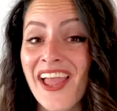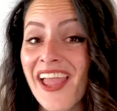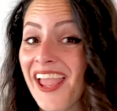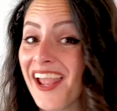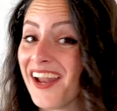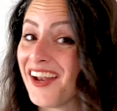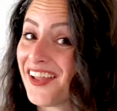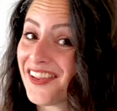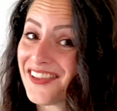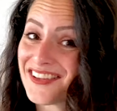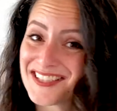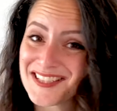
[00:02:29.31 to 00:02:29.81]

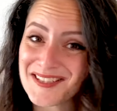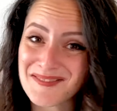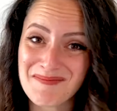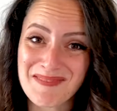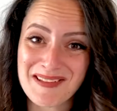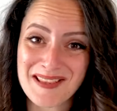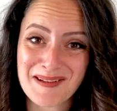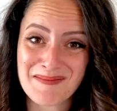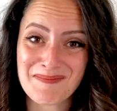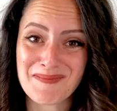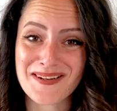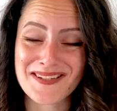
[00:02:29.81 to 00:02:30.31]
And other
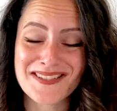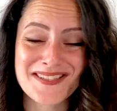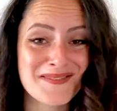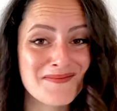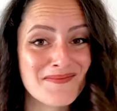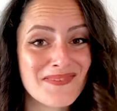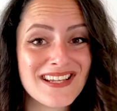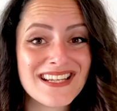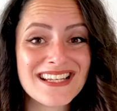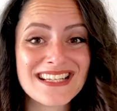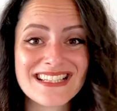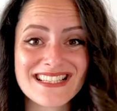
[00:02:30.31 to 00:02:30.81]
similar
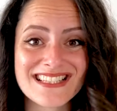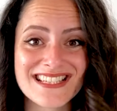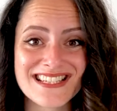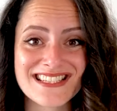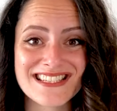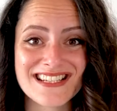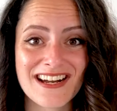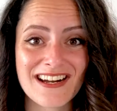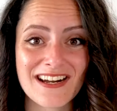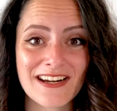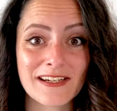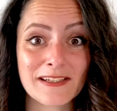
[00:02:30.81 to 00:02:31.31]
possibilities
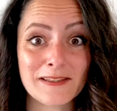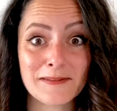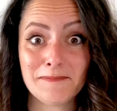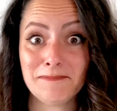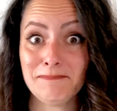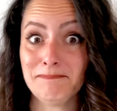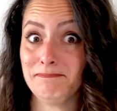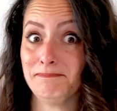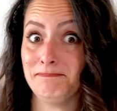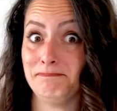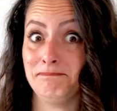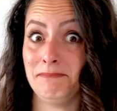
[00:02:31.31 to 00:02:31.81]
are
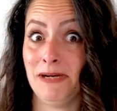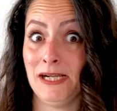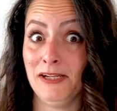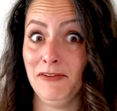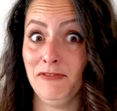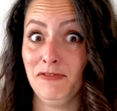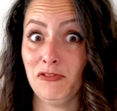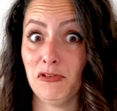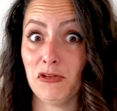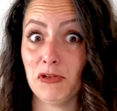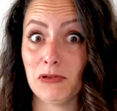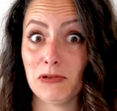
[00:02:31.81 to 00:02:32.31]
my
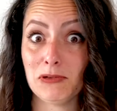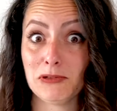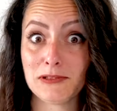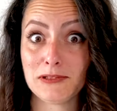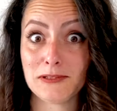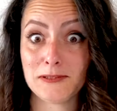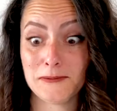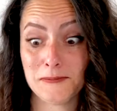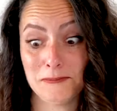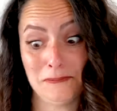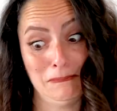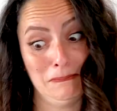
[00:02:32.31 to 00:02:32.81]

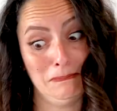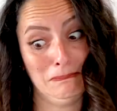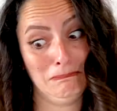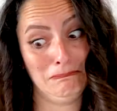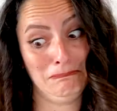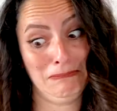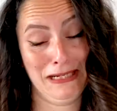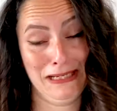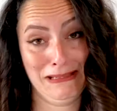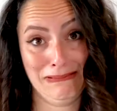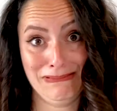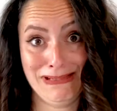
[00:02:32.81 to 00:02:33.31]
fault,
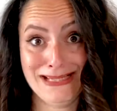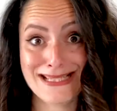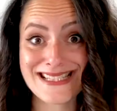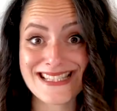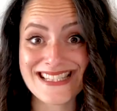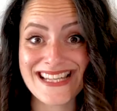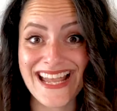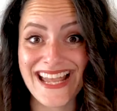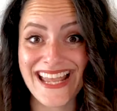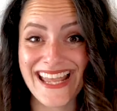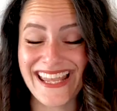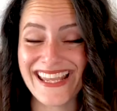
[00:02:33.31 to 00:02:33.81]
my
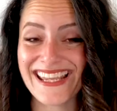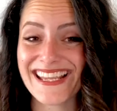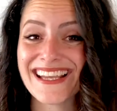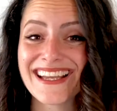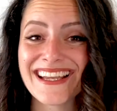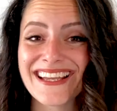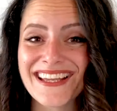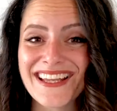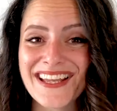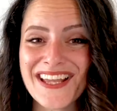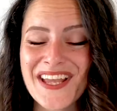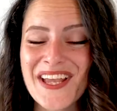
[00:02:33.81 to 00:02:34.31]
mistake.